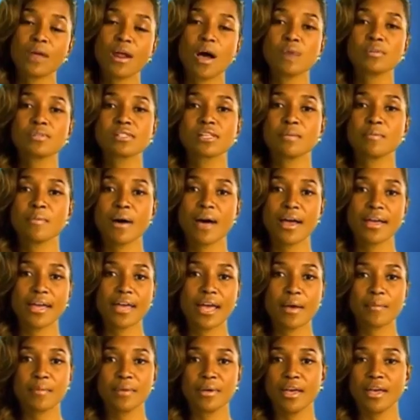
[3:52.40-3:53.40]
when I was in
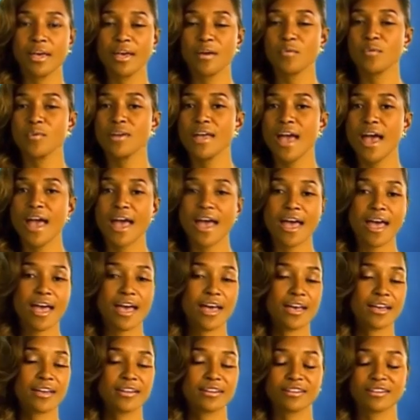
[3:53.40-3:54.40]
Miami, and we
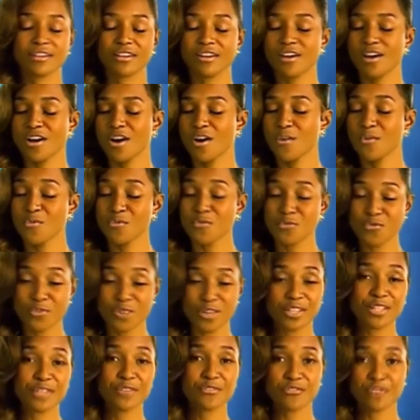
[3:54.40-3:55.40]
had a
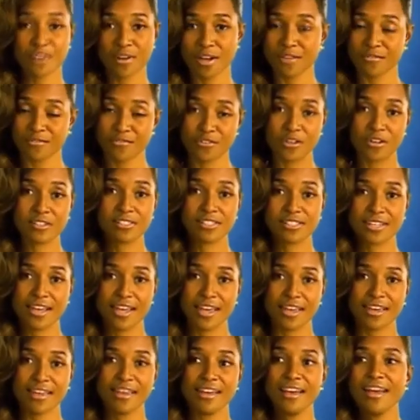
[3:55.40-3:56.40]
really fun first
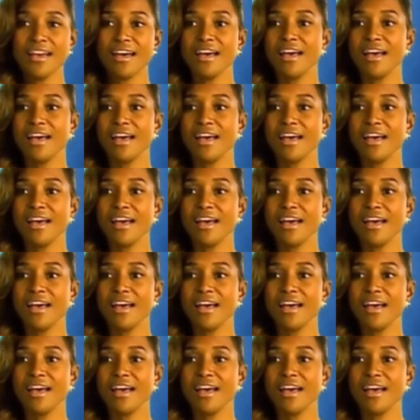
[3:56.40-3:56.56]
date.